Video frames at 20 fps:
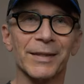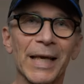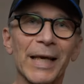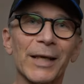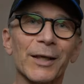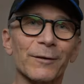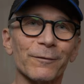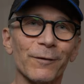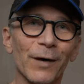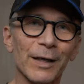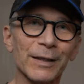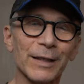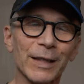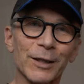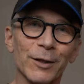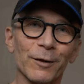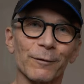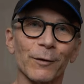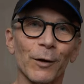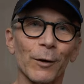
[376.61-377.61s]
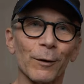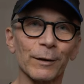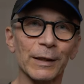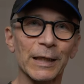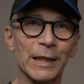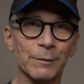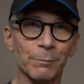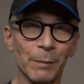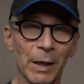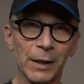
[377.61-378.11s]
Take advantage of all
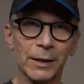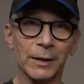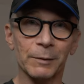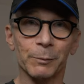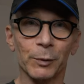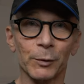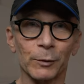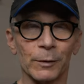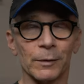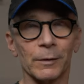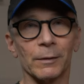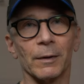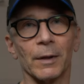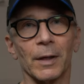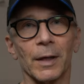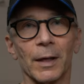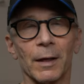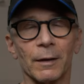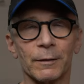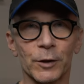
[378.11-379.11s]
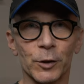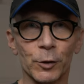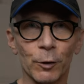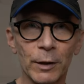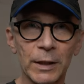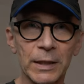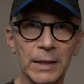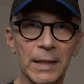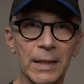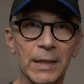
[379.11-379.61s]
these multiple uh,
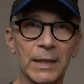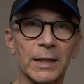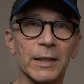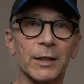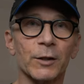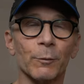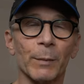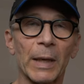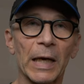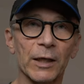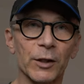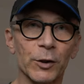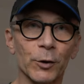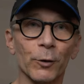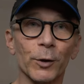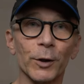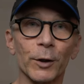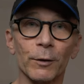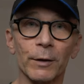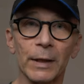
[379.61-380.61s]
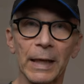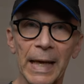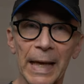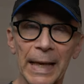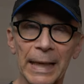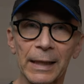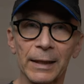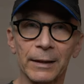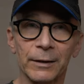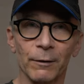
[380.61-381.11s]
choices to make sure you
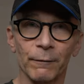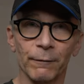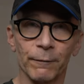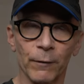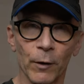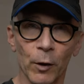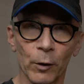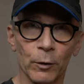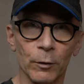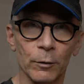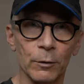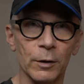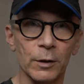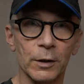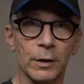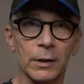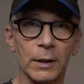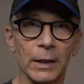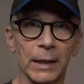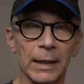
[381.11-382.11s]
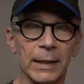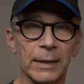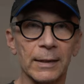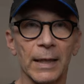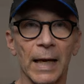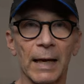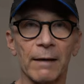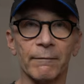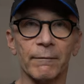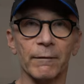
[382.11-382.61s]
nail the focus
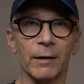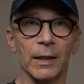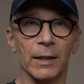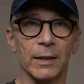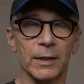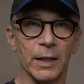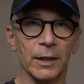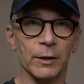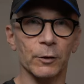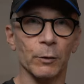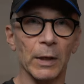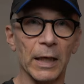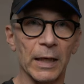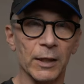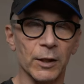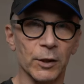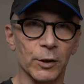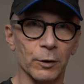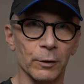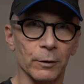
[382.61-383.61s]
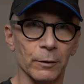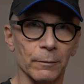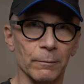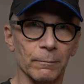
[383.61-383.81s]
in every situation.